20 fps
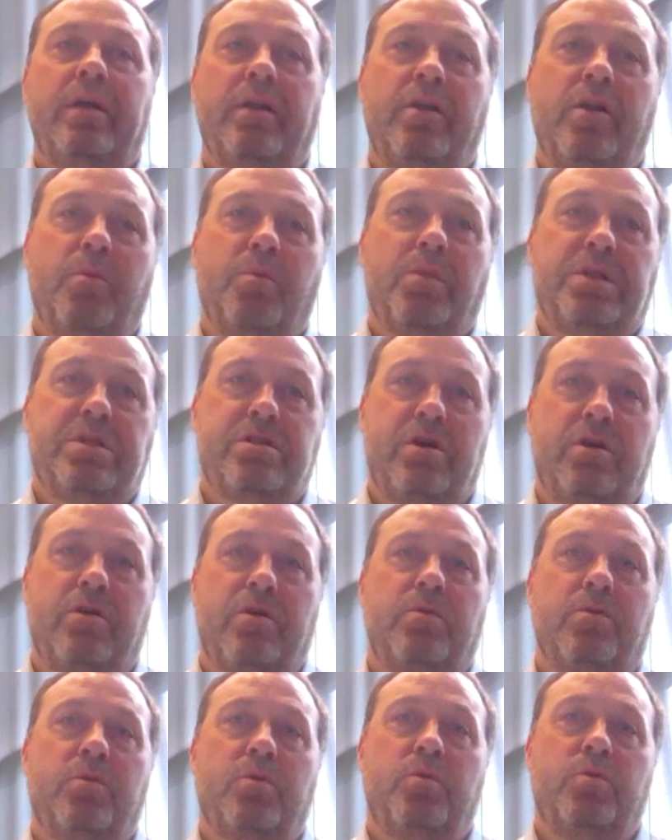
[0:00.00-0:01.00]
Number
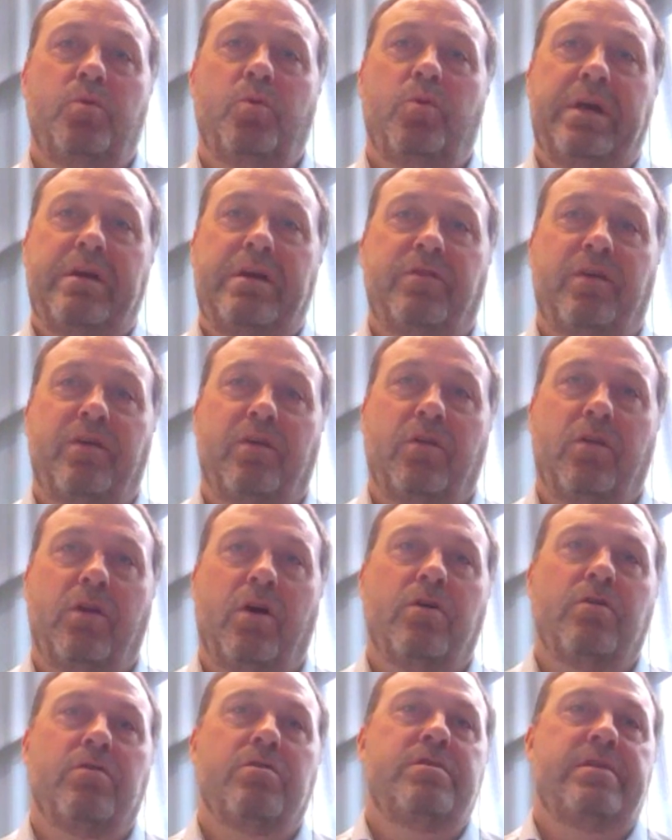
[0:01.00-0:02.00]
two, we have a
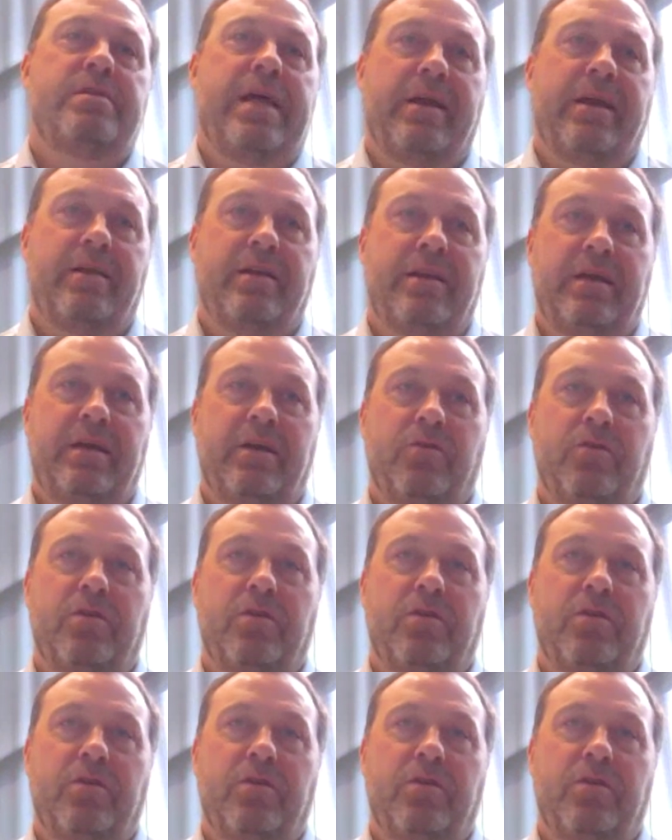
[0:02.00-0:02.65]
long-standing